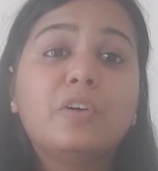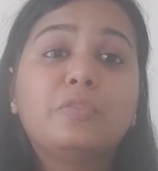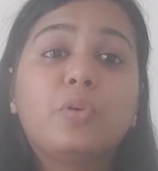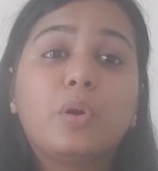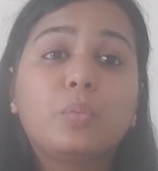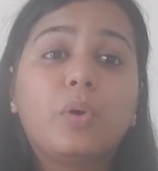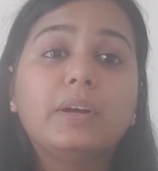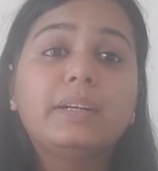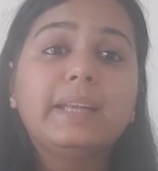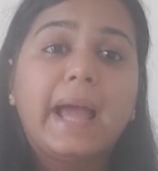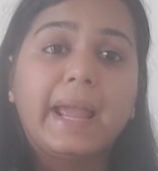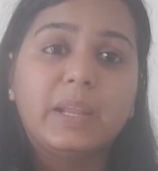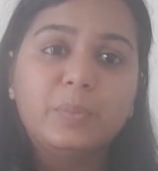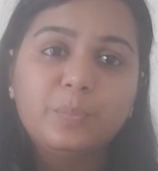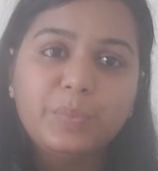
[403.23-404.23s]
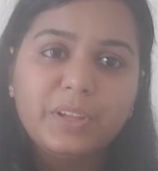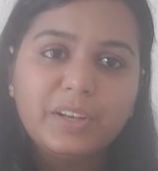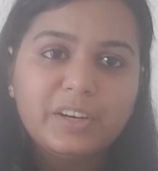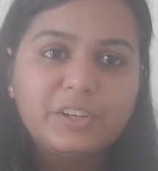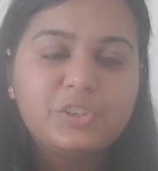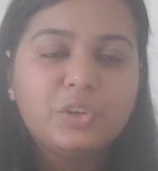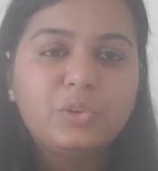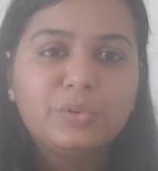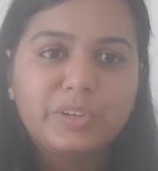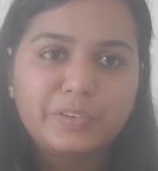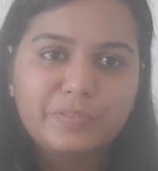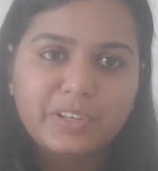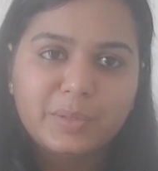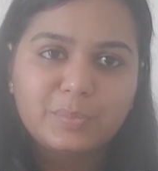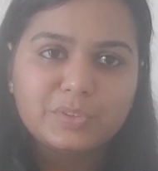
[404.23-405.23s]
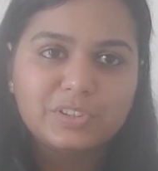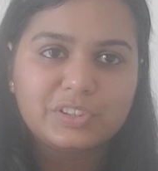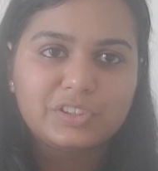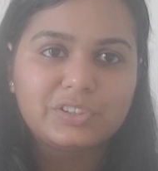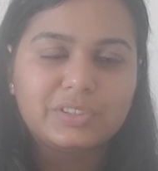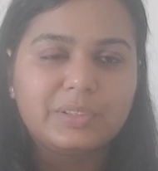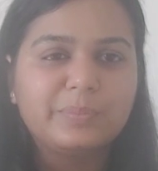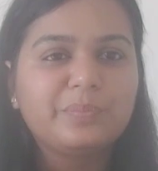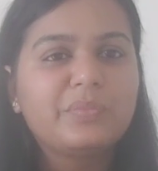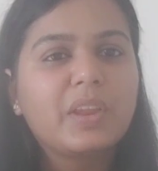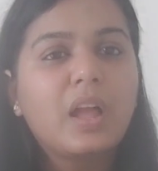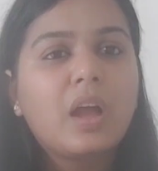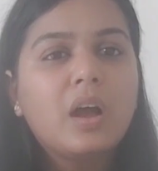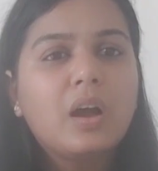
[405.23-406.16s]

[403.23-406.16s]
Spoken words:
for what time period you're looking for a position.